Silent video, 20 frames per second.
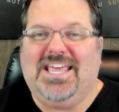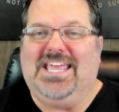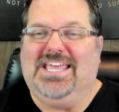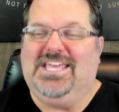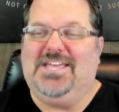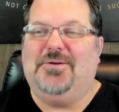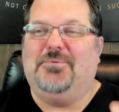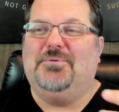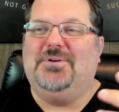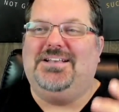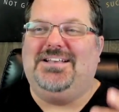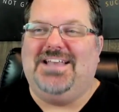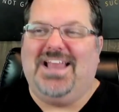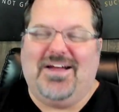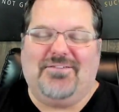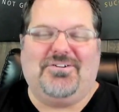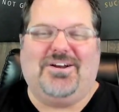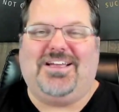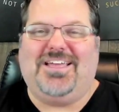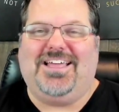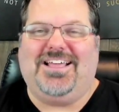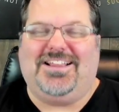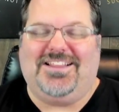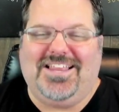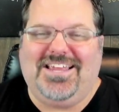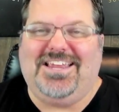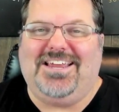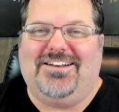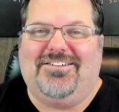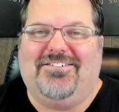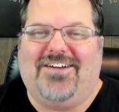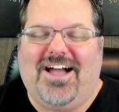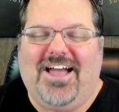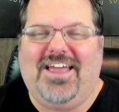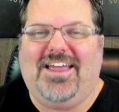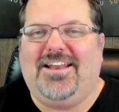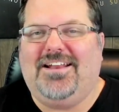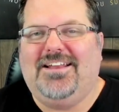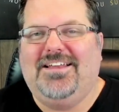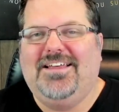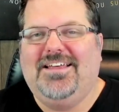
it would never get clean, right?